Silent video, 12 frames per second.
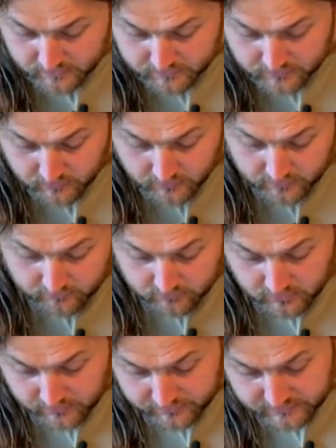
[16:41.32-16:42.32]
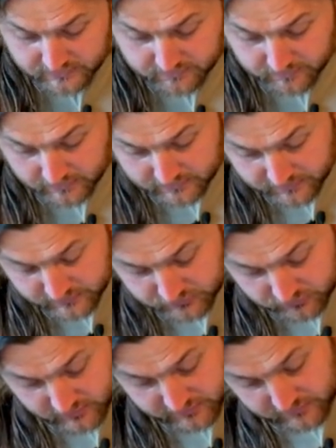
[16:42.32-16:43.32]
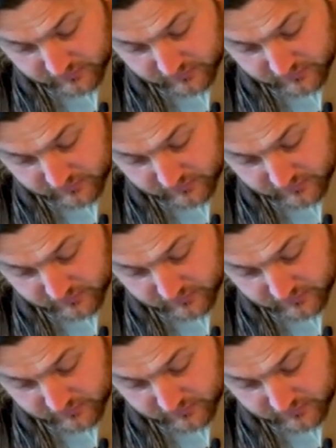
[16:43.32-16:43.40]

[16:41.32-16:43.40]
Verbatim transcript: So I rather suspect this track is